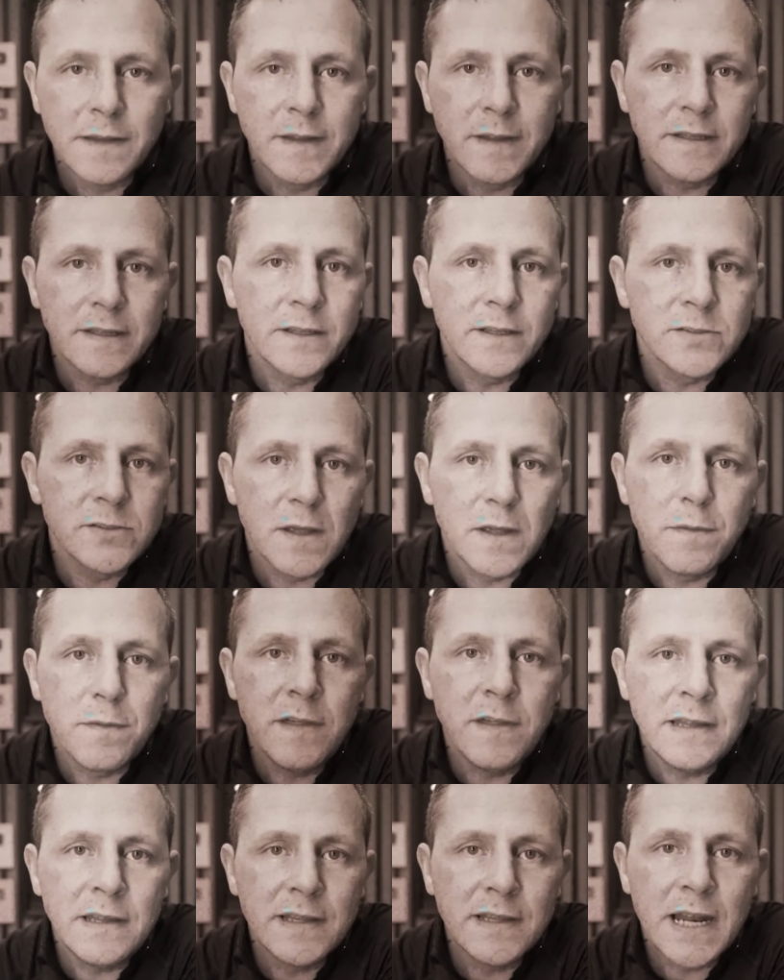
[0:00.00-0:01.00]
think there's a
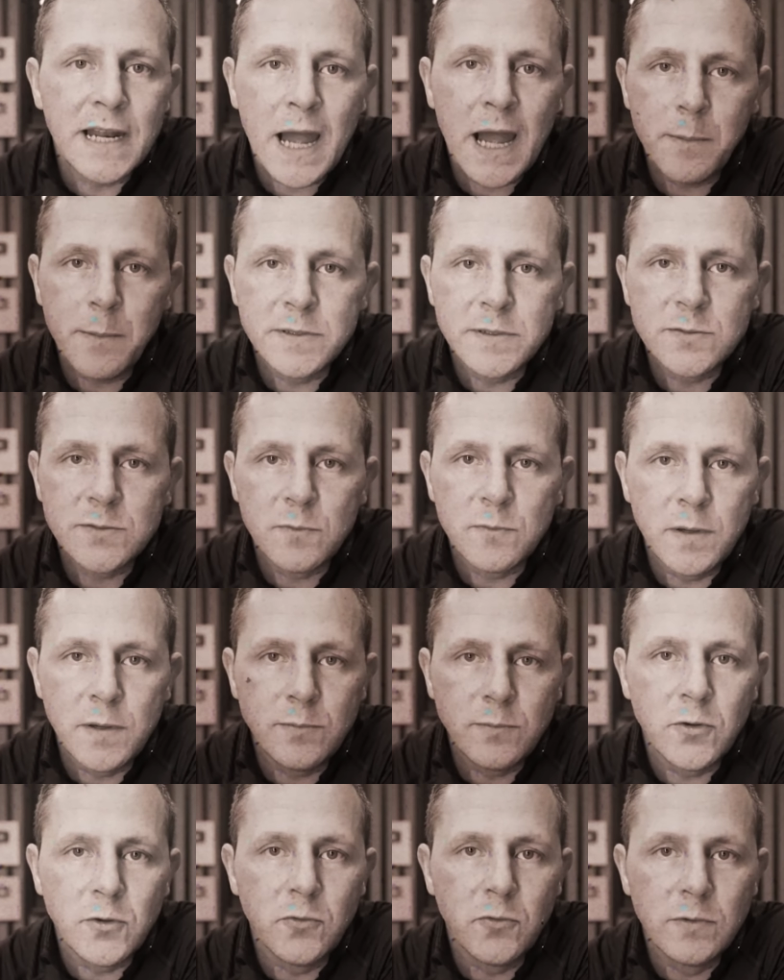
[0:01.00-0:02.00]
thing that happens when
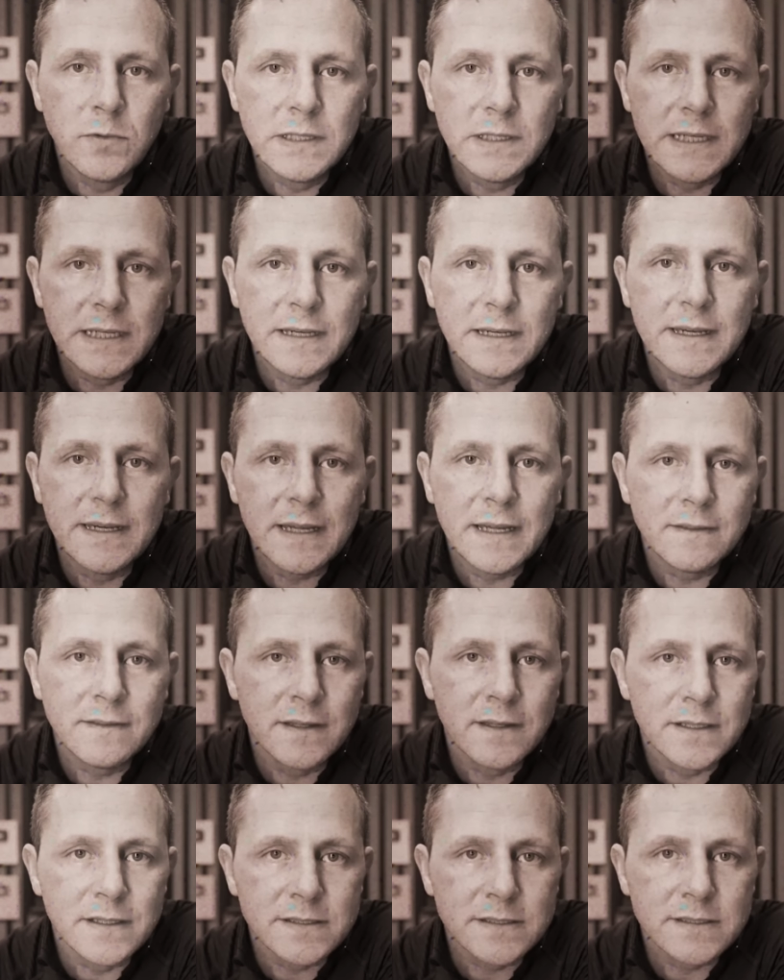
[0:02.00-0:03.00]
people who really get
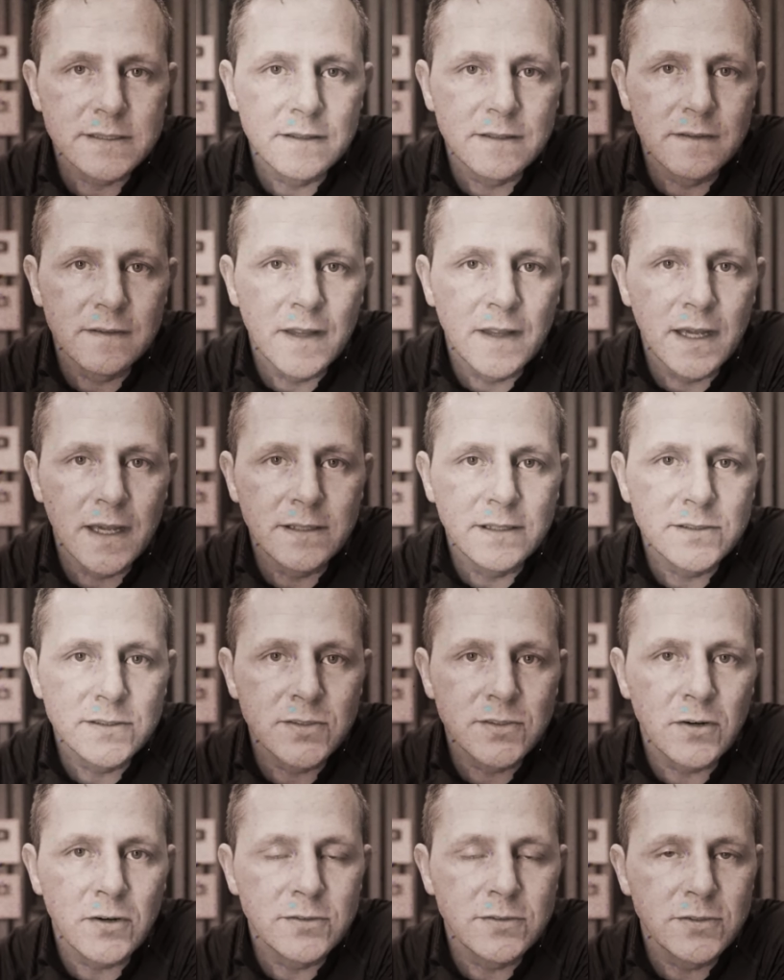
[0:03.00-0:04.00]
this, they
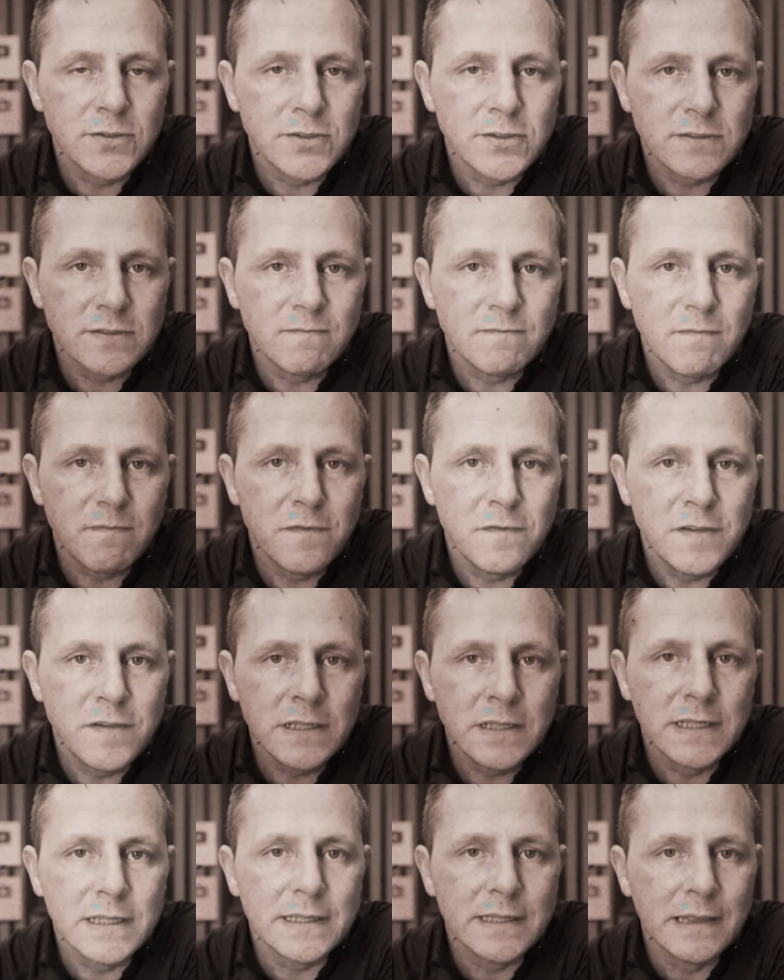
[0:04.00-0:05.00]
start to just
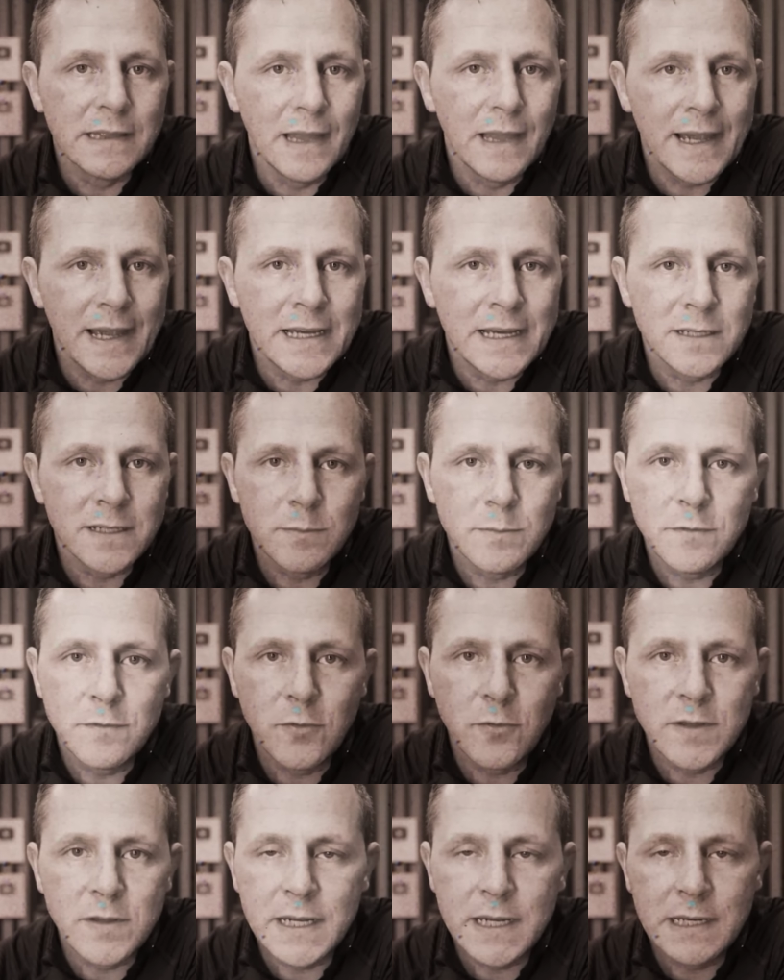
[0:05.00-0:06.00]
feel it land
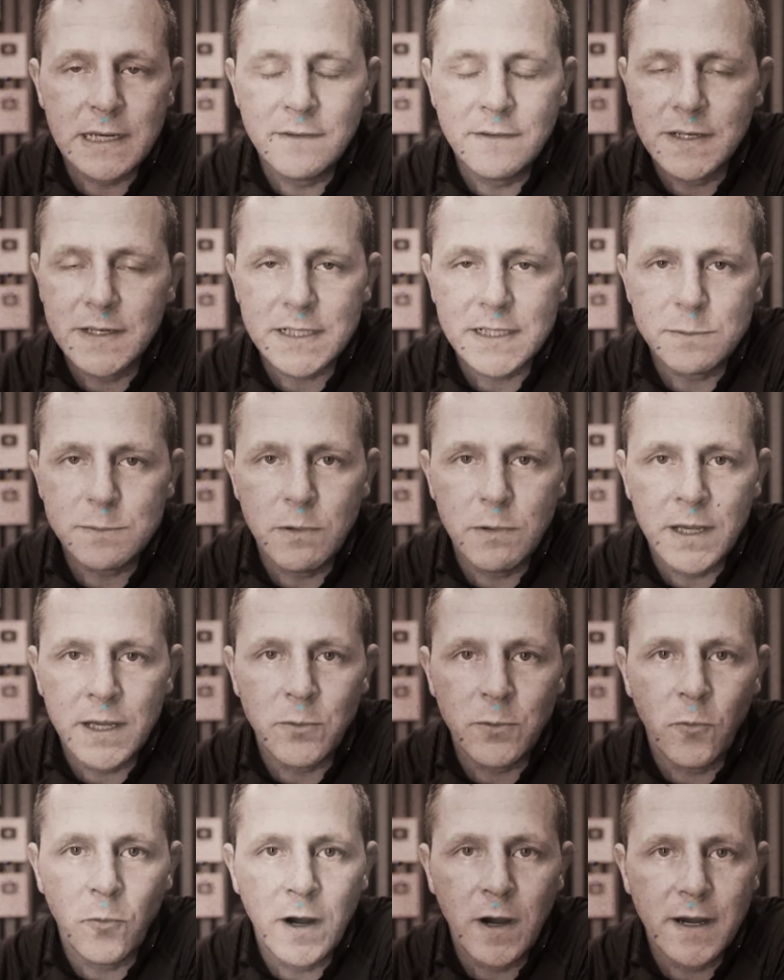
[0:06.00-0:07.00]
before they can even
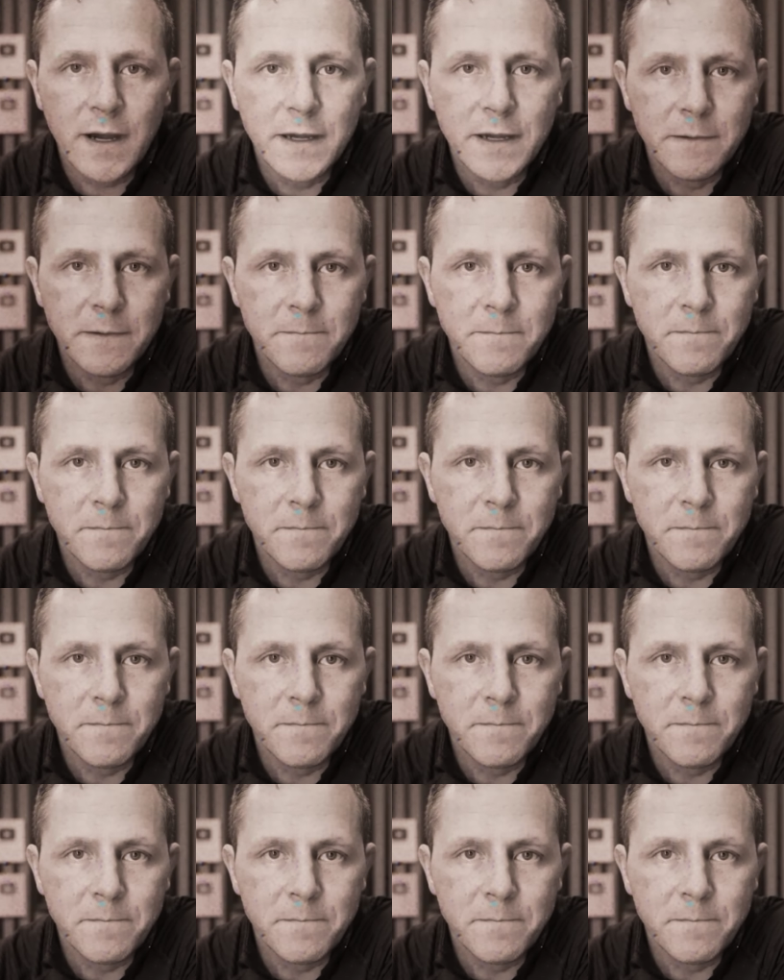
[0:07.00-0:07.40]
explain why.